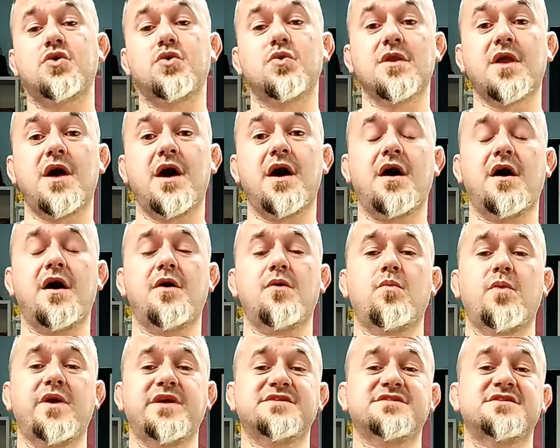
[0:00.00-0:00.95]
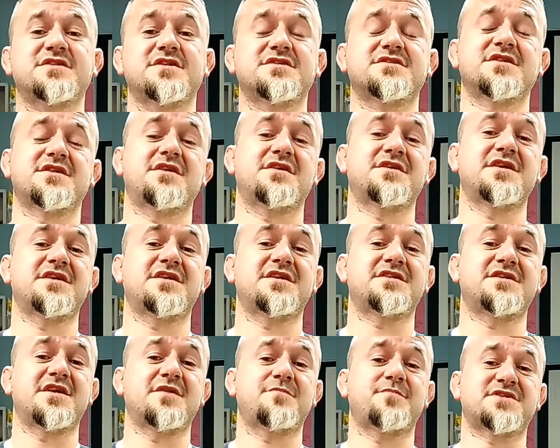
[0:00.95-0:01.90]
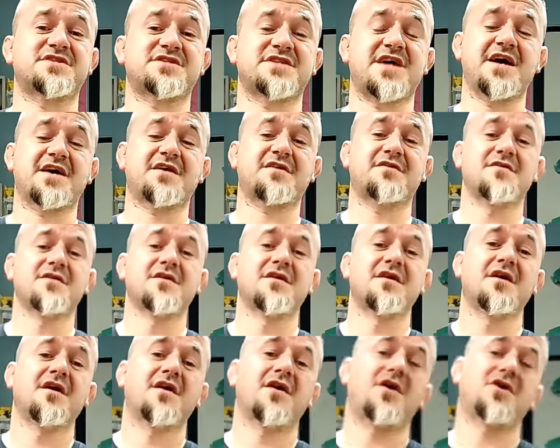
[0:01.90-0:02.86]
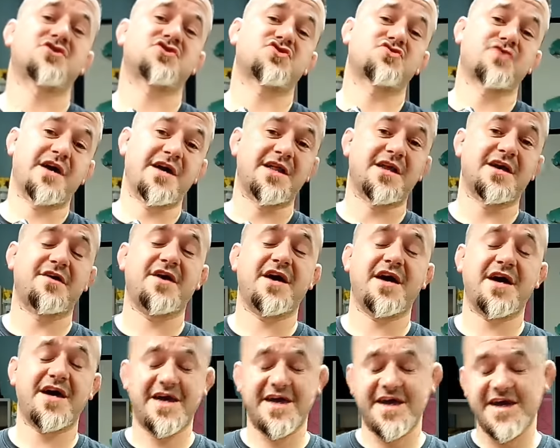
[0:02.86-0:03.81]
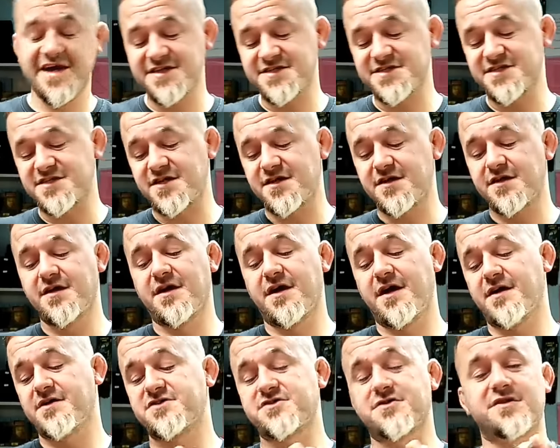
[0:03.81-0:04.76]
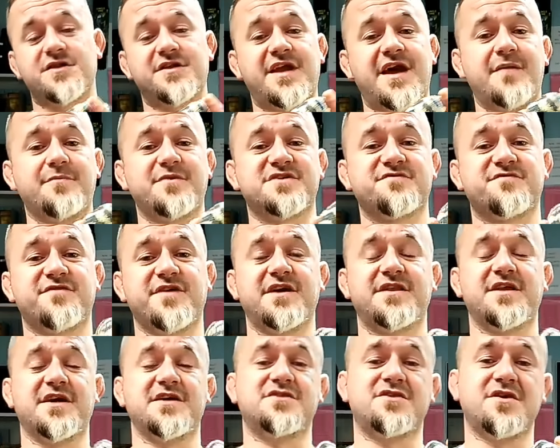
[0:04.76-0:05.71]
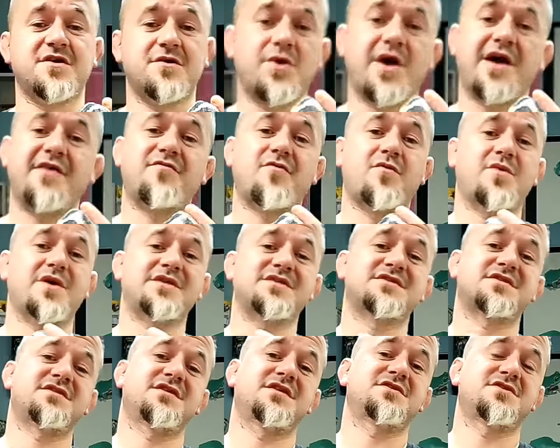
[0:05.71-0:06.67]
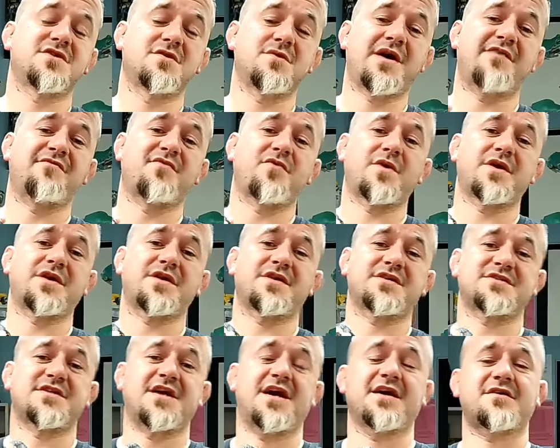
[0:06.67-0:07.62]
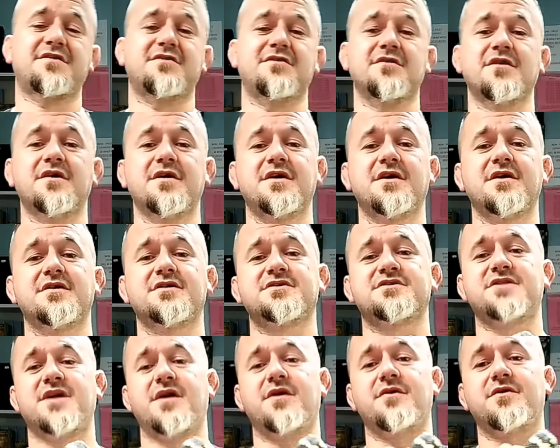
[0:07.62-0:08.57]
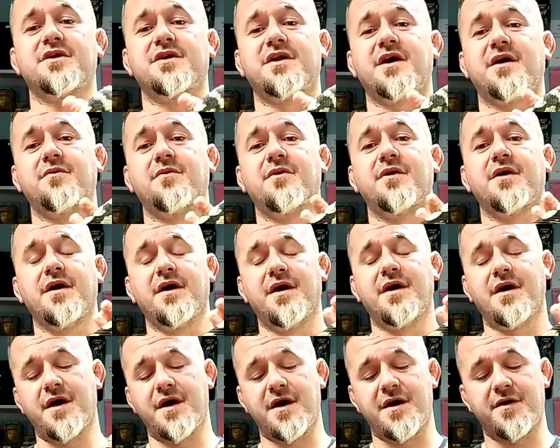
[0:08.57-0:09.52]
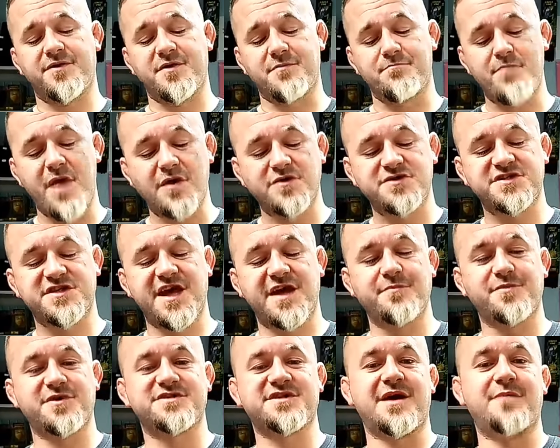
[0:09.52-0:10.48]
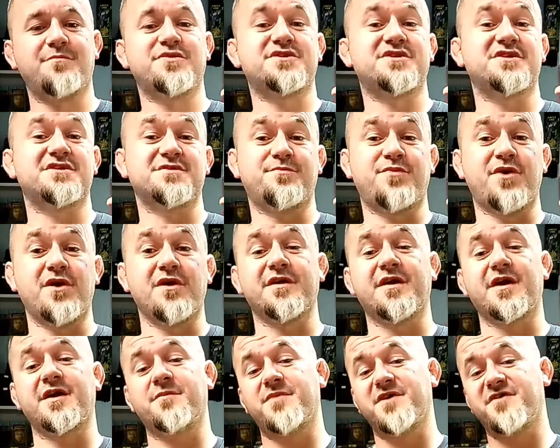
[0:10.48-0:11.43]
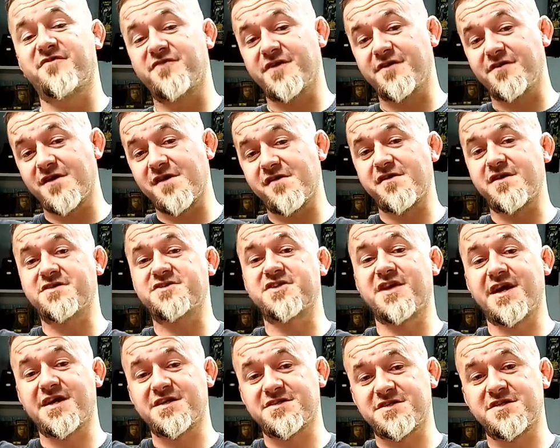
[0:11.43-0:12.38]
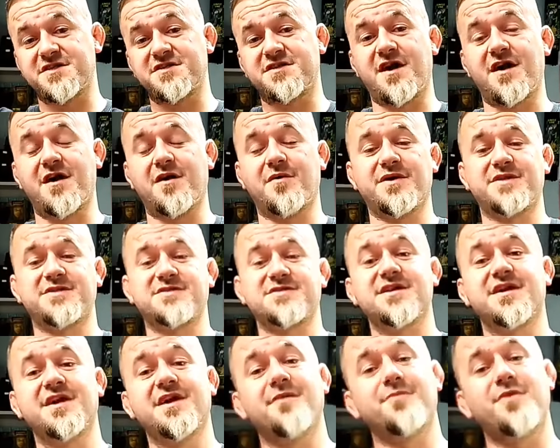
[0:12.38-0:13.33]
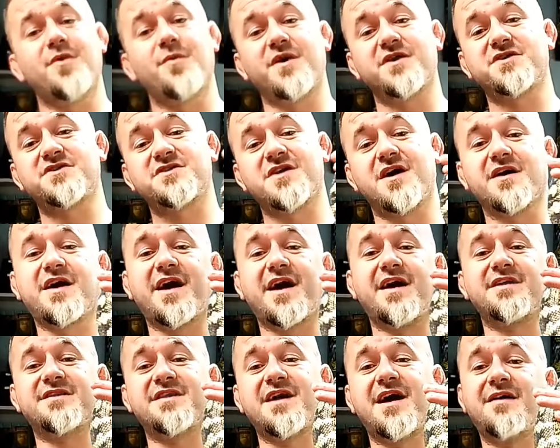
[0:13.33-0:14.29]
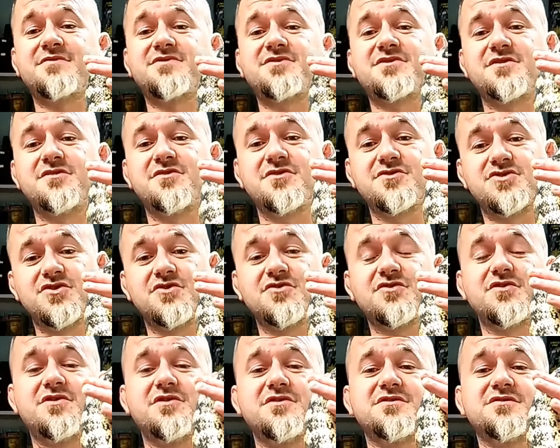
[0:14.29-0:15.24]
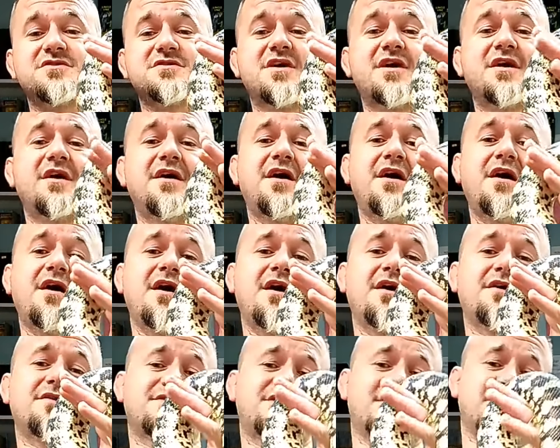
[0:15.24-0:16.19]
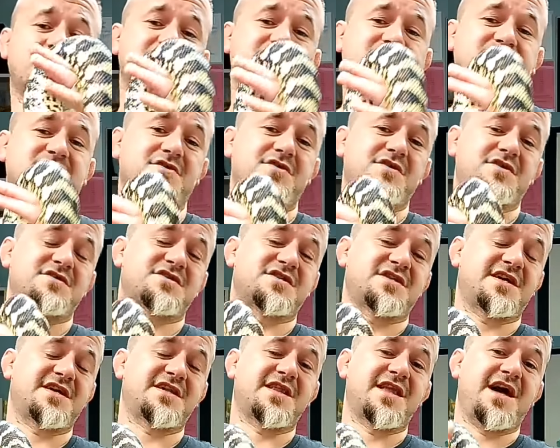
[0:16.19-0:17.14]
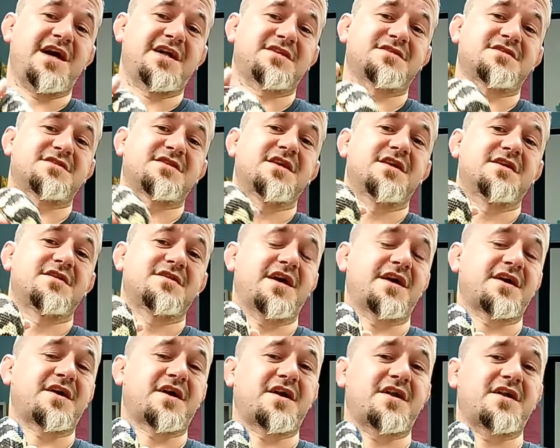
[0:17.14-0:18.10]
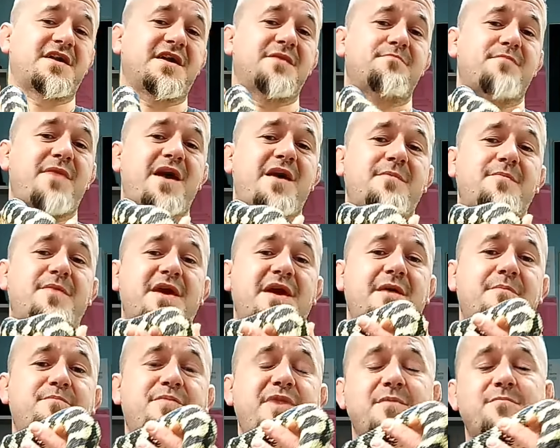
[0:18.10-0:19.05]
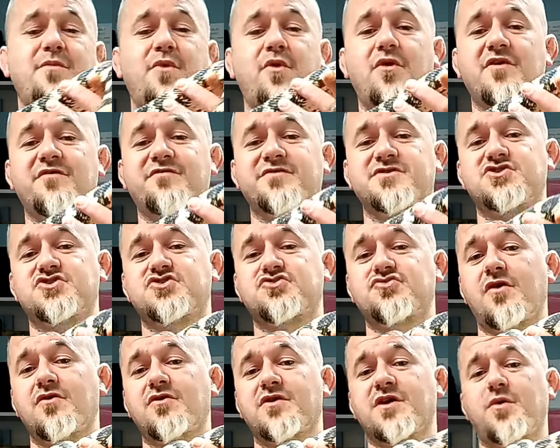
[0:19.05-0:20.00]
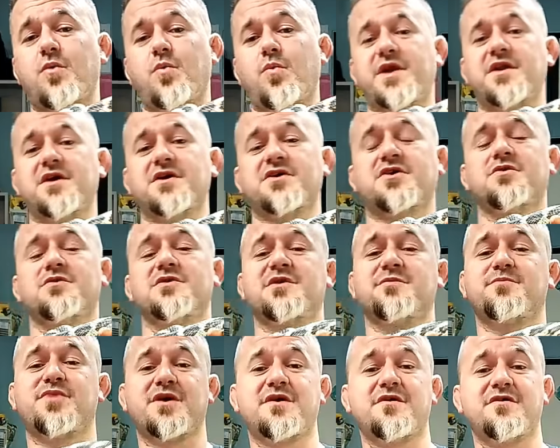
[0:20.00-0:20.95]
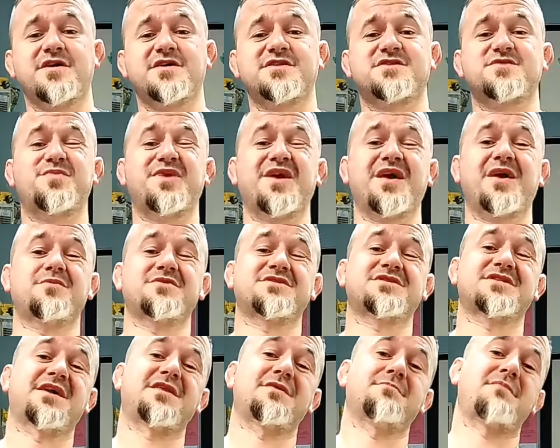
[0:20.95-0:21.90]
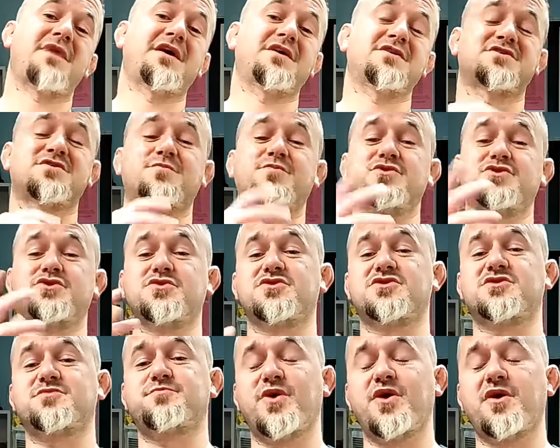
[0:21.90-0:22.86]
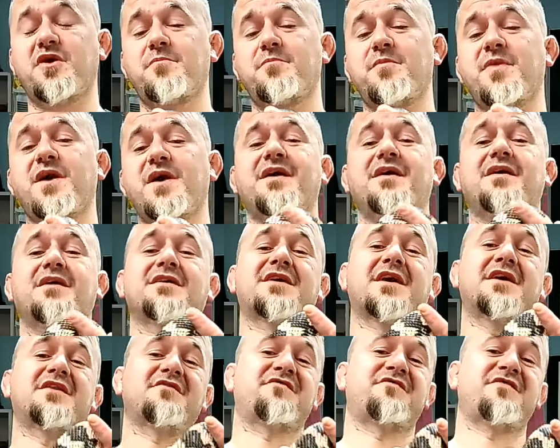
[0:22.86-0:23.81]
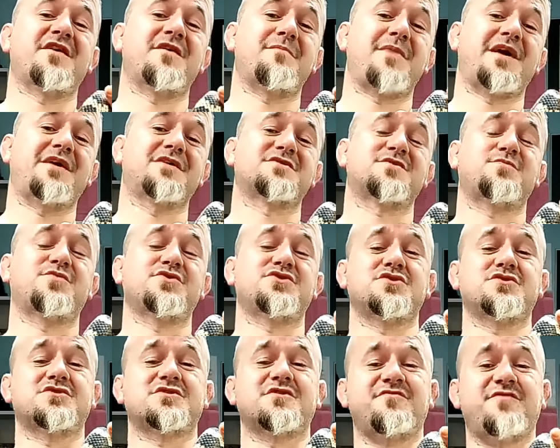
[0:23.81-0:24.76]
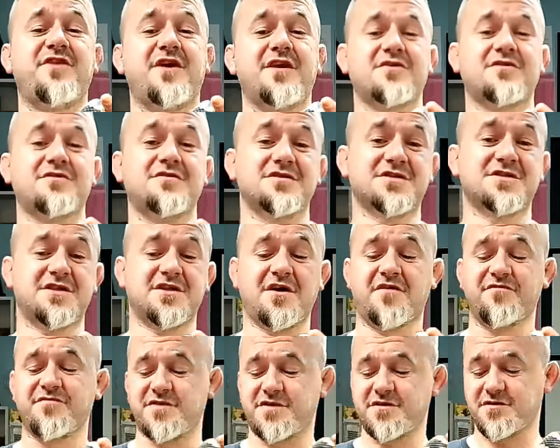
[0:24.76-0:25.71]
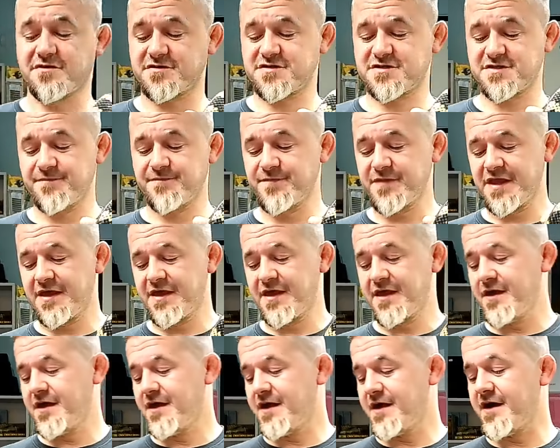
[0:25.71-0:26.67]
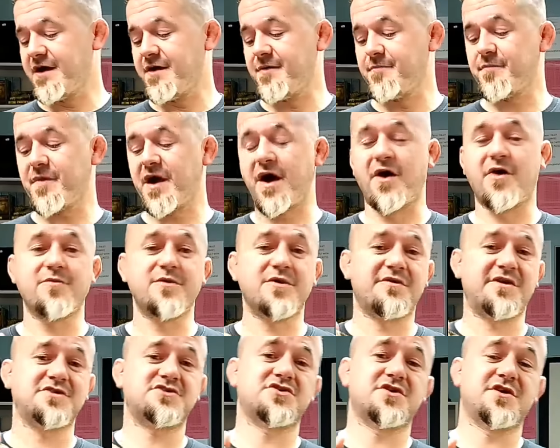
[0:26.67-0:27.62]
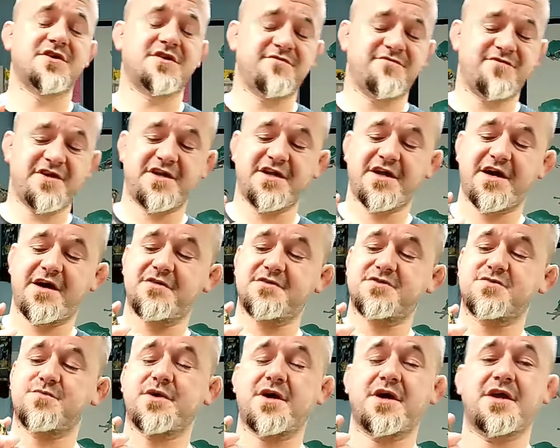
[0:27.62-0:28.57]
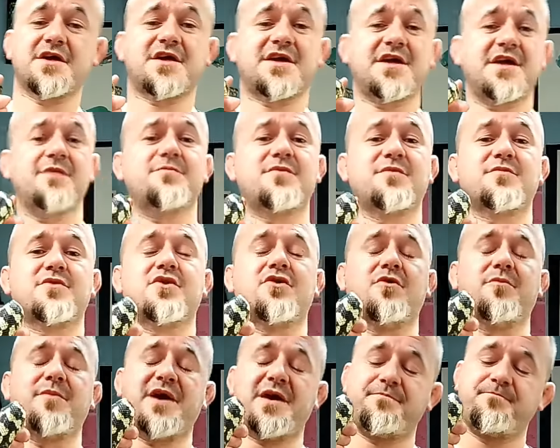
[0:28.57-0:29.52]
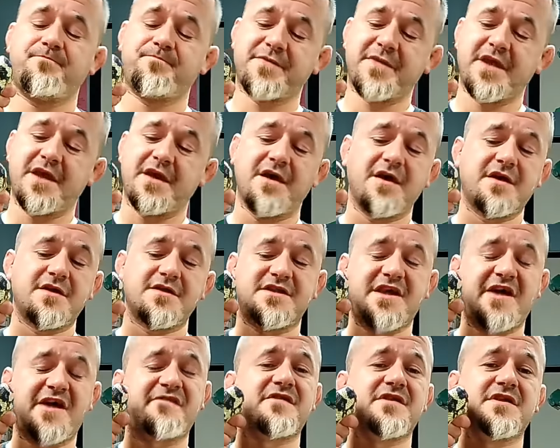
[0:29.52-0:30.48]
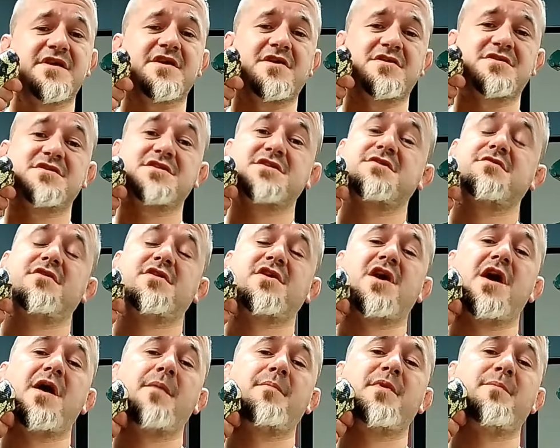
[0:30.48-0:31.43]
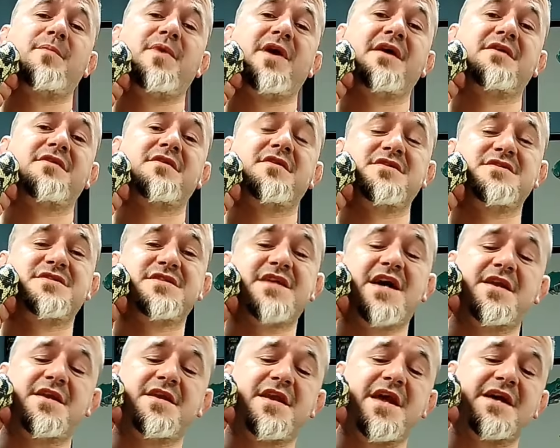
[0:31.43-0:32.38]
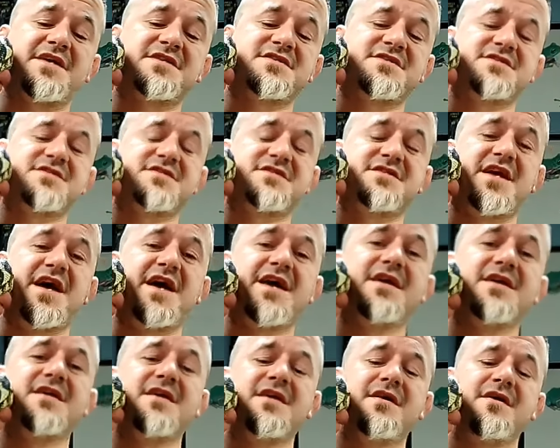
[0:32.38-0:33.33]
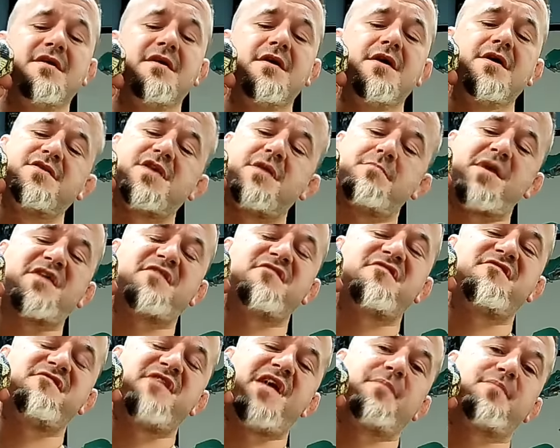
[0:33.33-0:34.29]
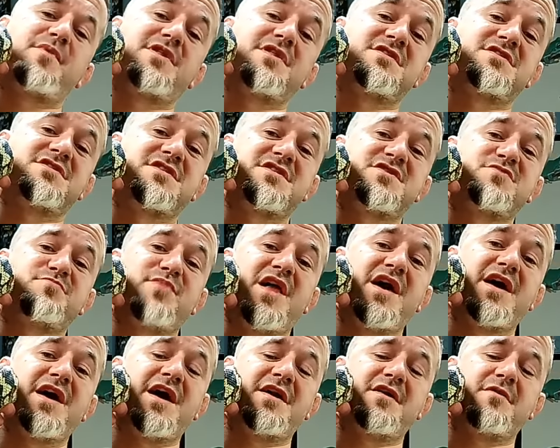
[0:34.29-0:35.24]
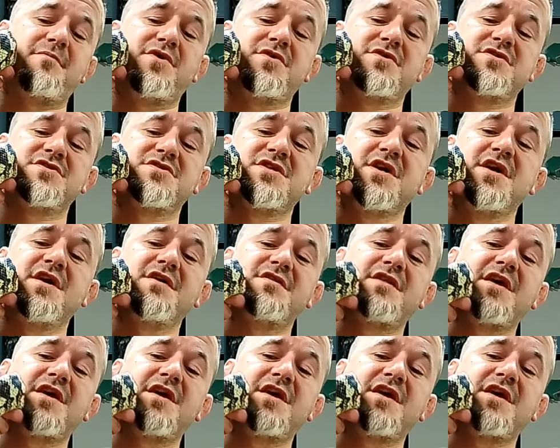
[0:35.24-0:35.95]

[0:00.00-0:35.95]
cooler winters and they'll need a deeper cycle. Australia is southern hemisphere. They do have a winter. They do have a winter cycle. So, you know, the most stable temperatures are probably going to be for your Irian gyres and your Darwins. But when you start getting down to your jungles, the southerns and inlands, they're going to need maybe a bit more of a stronger winter cooling period to be able to get the males to produce sperm, get the female to produce the follicles and the oviduct. I hope you're enjoying the videos. We're going to keep them coming. Definitely consider a carpet python as that next snake. They make fabulous display animals.